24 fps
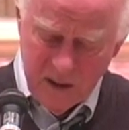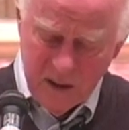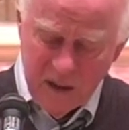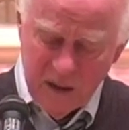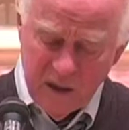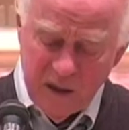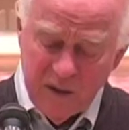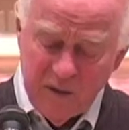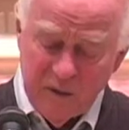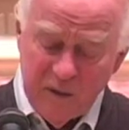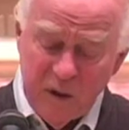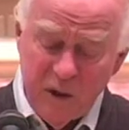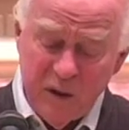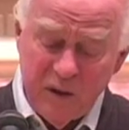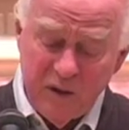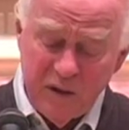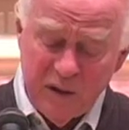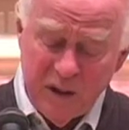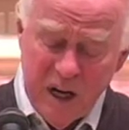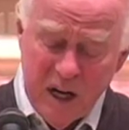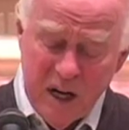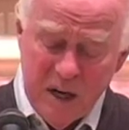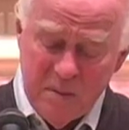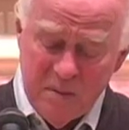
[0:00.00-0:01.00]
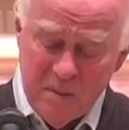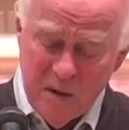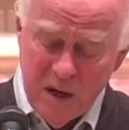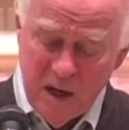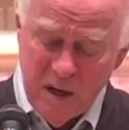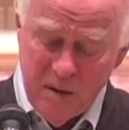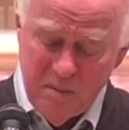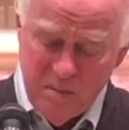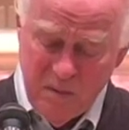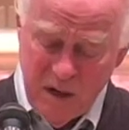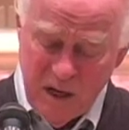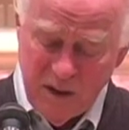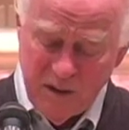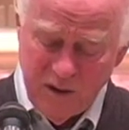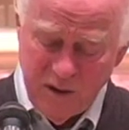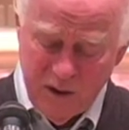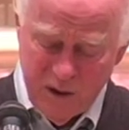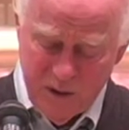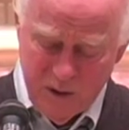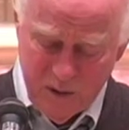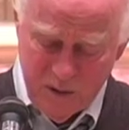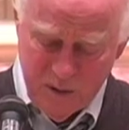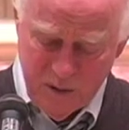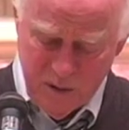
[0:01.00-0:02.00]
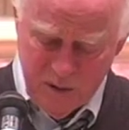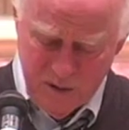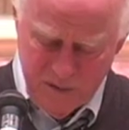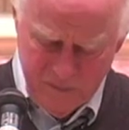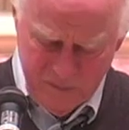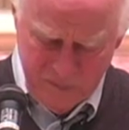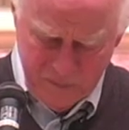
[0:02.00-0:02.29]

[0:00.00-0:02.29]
The first time I met you